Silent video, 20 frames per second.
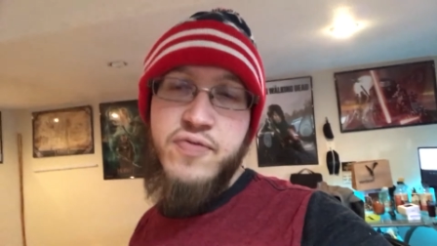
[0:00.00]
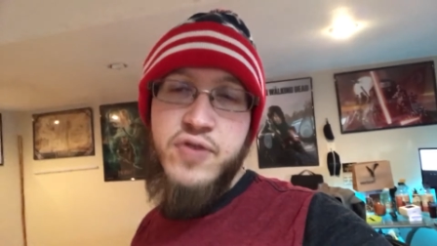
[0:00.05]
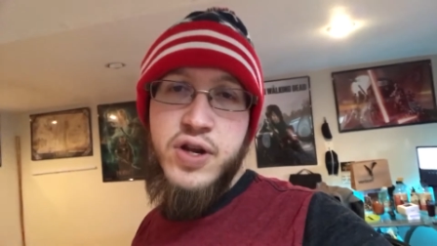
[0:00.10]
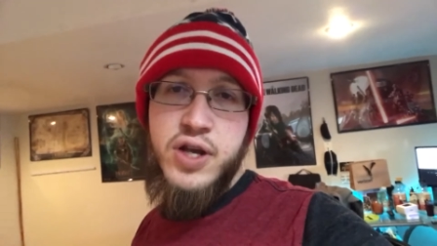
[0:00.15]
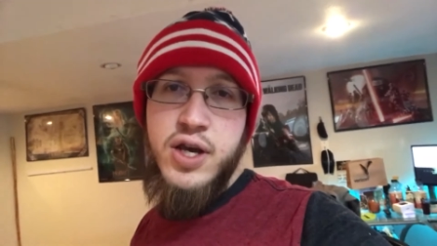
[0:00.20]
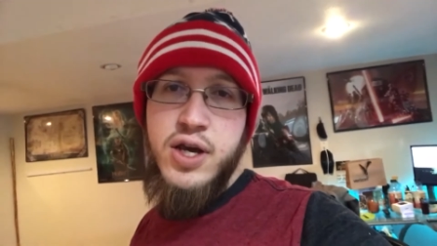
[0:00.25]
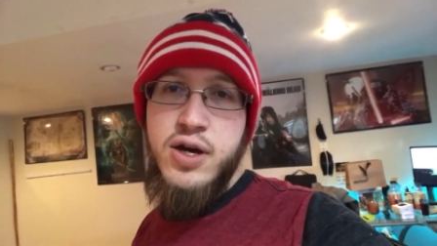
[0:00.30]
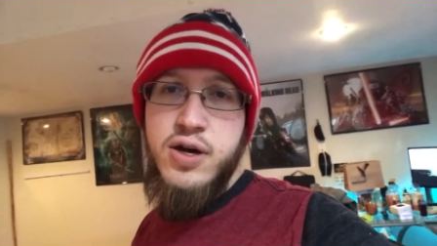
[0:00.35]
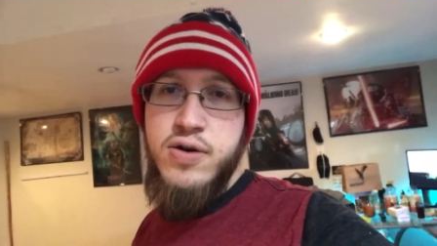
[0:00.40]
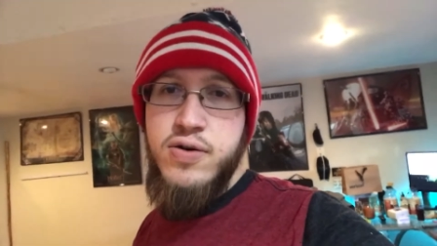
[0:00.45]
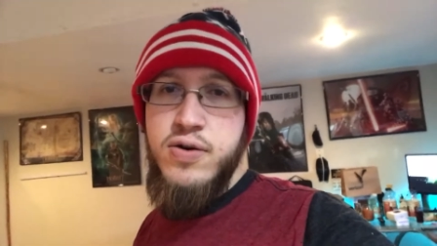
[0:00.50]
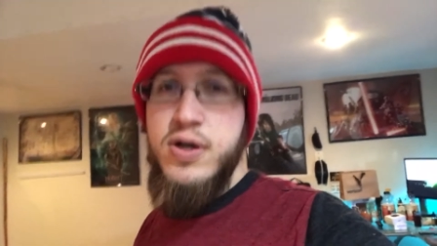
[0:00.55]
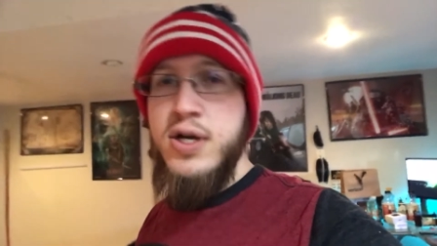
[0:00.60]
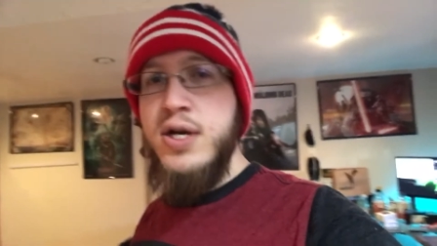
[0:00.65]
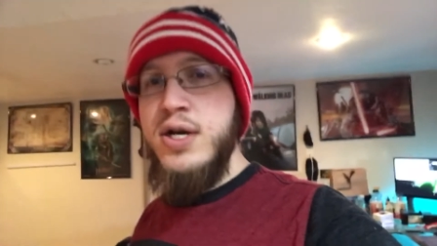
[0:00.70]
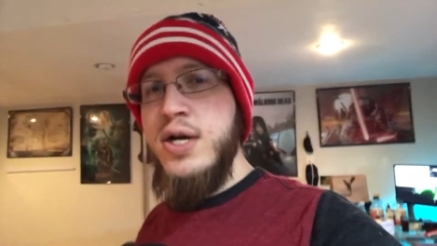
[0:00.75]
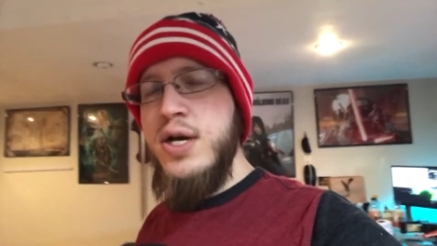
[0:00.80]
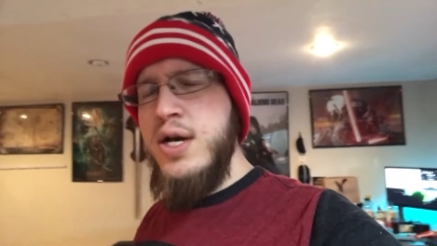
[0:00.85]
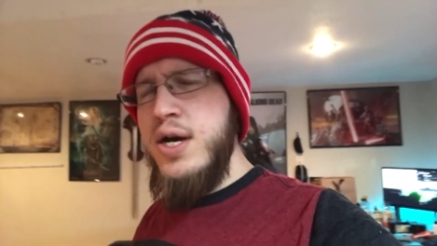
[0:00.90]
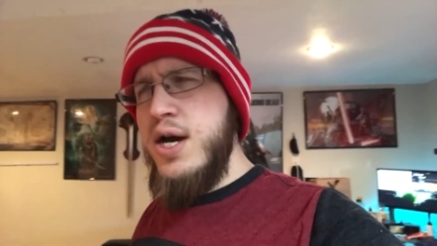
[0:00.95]
video.
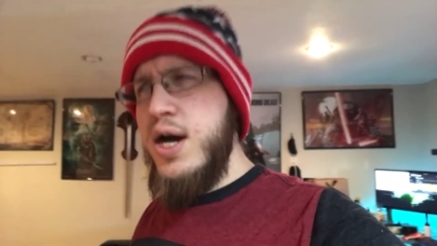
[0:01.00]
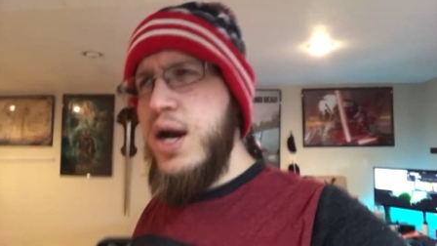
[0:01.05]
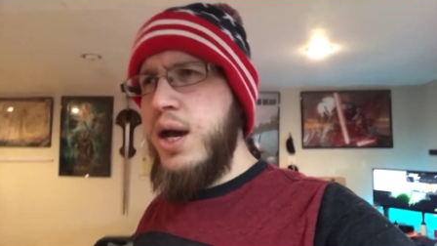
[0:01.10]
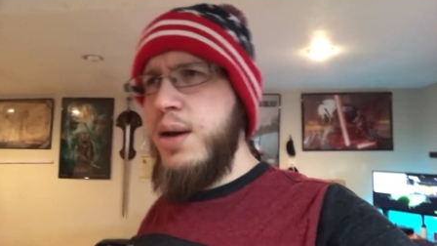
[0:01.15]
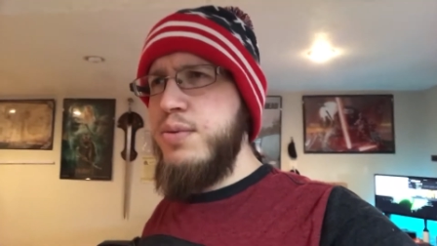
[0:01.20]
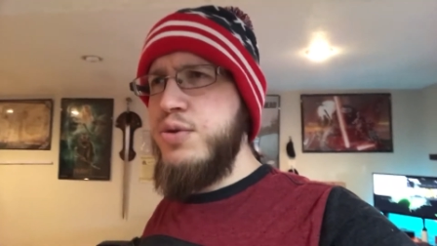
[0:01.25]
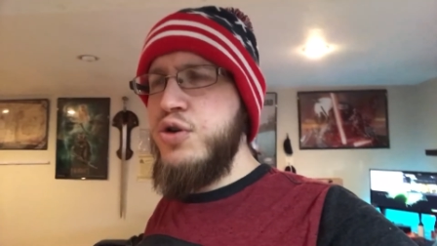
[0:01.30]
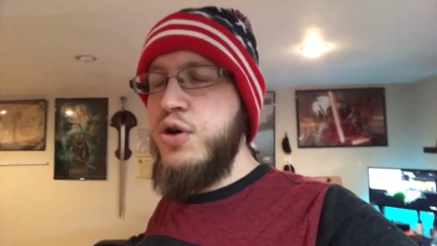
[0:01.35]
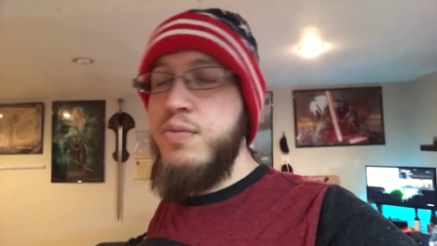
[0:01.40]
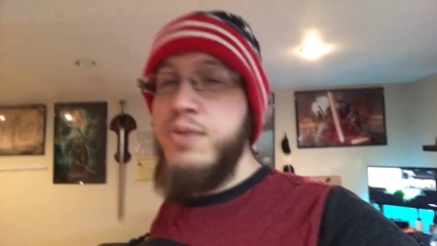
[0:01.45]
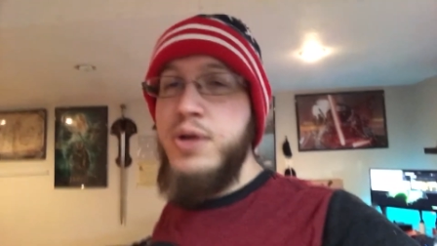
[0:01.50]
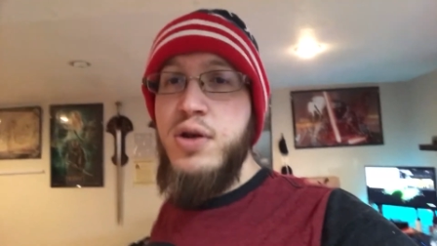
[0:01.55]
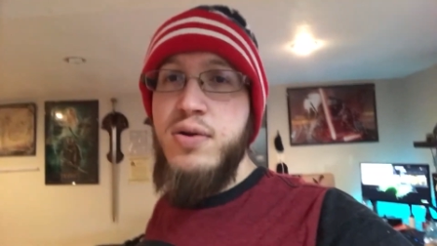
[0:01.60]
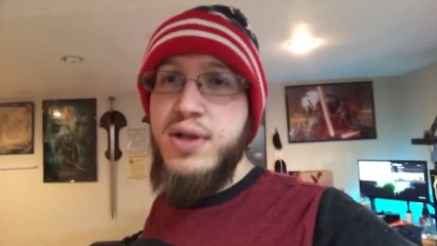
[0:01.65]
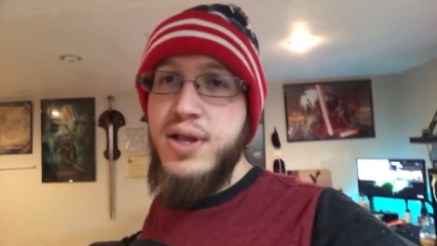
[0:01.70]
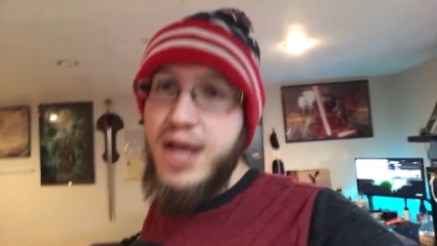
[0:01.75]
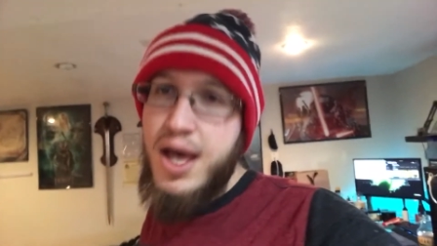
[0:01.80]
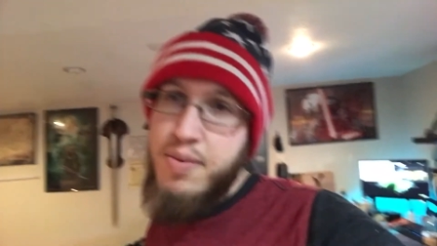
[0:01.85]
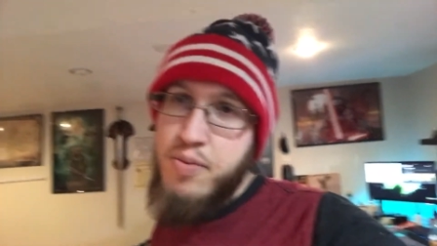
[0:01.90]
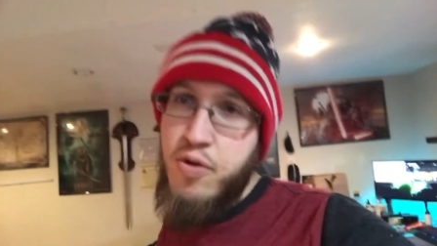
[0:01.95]
Um, so I'll be doing
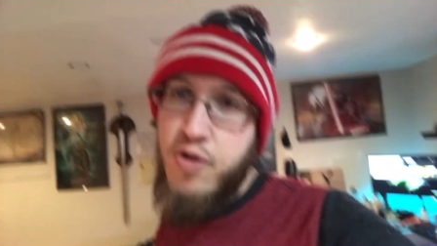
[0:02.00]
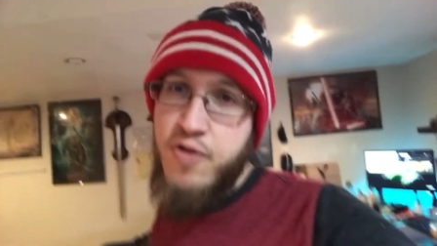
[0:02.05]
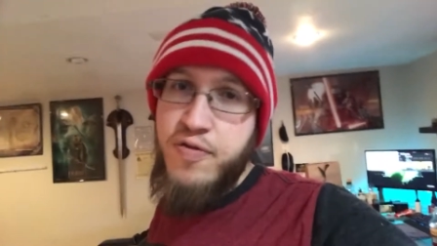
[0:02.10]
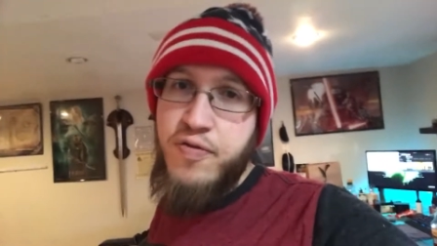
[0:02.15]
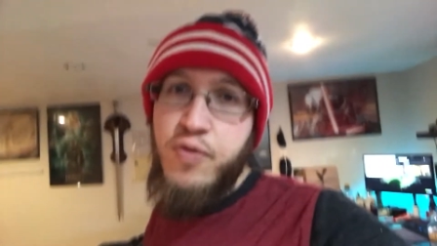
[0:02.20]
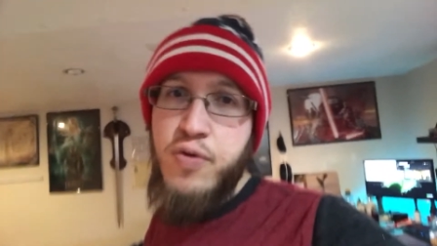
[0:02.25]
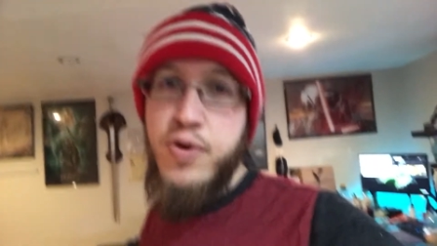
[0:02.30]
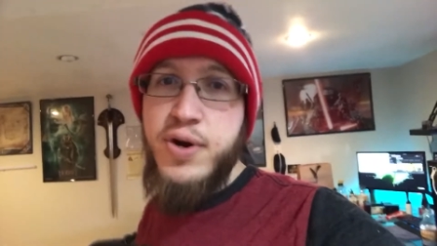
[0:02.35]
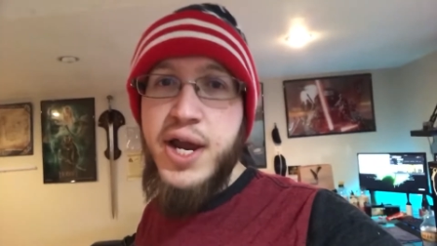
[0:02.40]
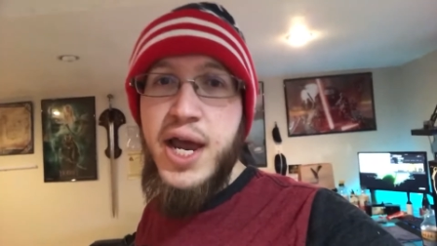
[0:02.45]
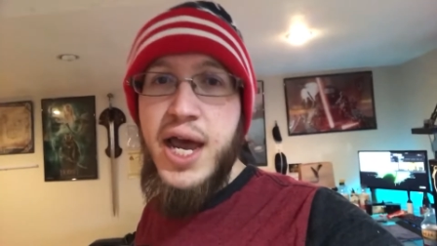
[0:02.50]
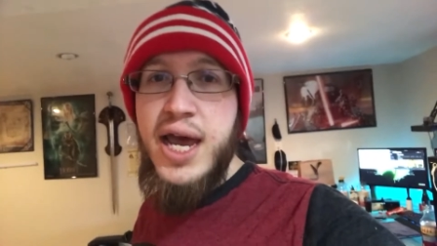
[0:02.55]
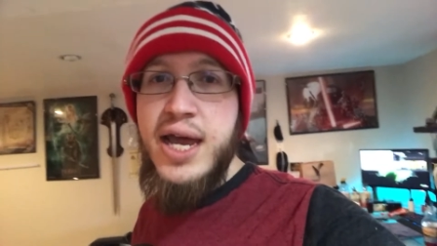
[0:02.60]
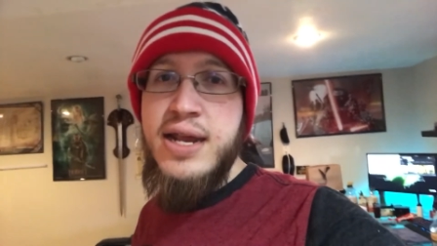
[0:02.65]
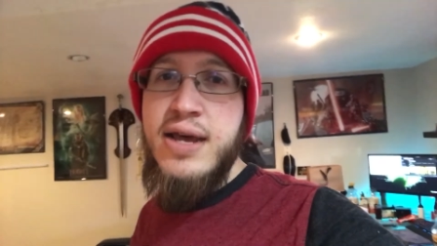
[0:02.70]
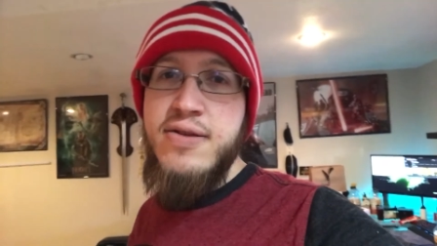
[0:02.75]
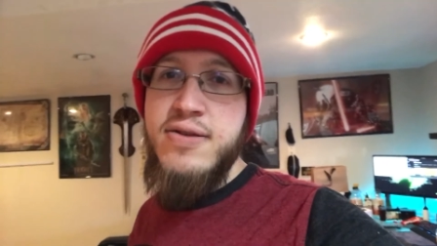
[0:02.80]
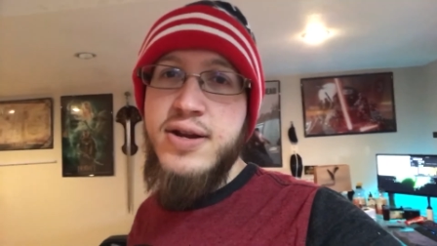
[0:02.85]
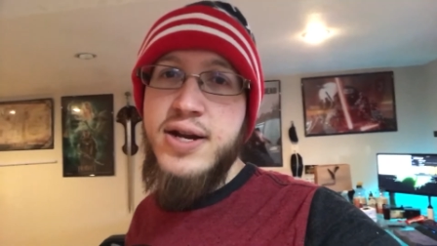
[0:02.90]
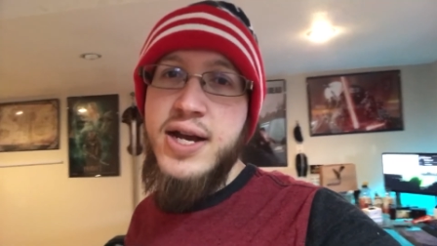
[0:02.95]
a lot more 4K
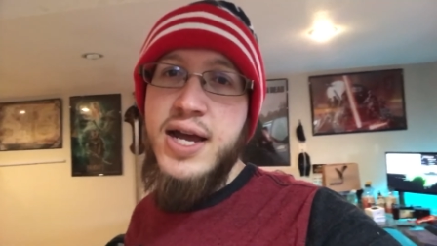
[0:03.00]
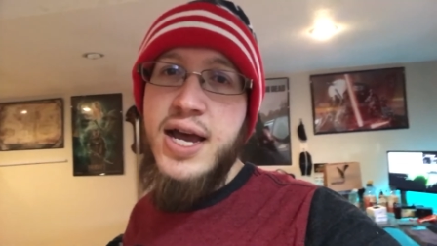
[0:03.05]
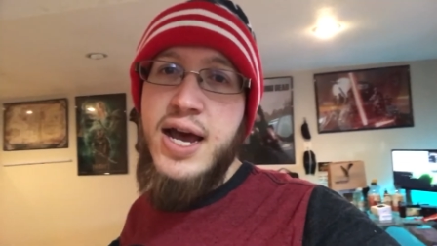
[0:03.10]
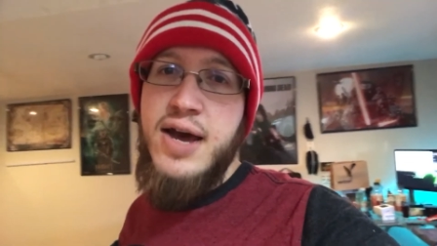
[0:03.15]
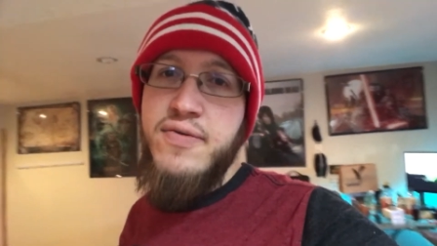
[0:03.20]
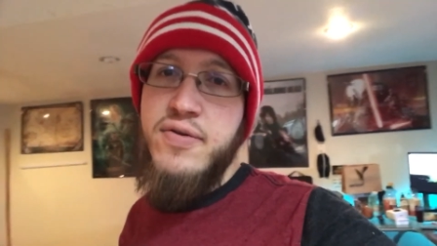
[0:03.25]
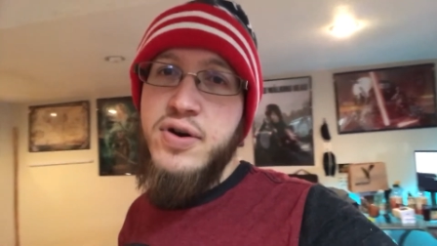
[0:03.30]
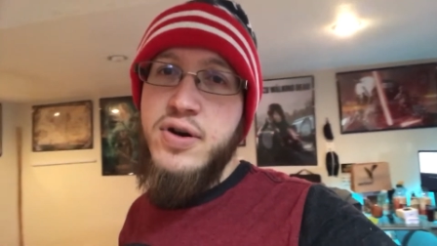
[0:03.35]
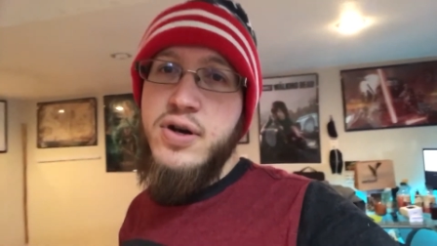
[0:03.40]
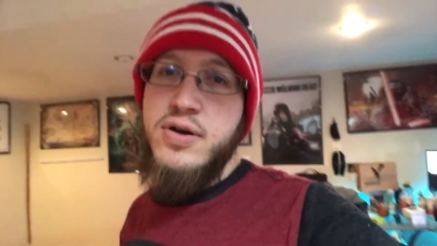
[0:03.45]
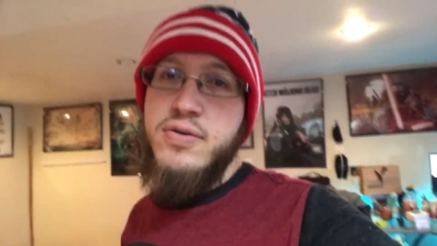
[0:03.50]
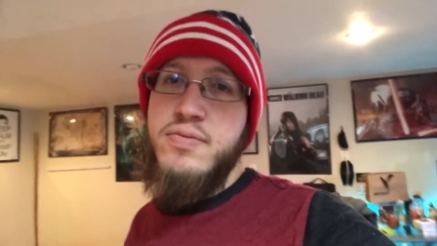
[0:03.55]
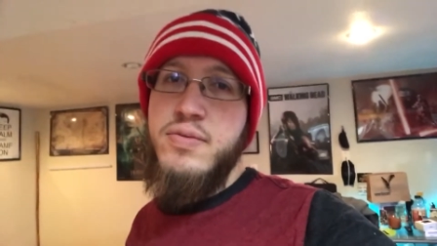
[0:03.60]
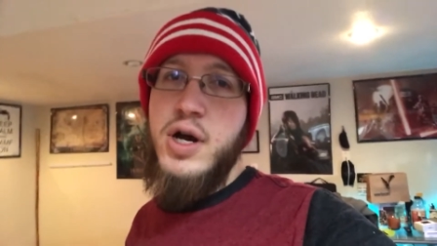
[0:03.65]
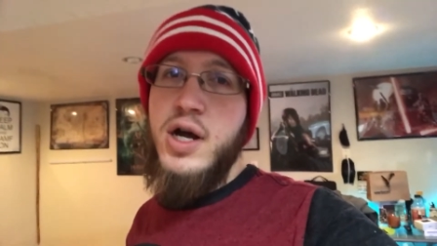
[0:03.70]
now that I have a,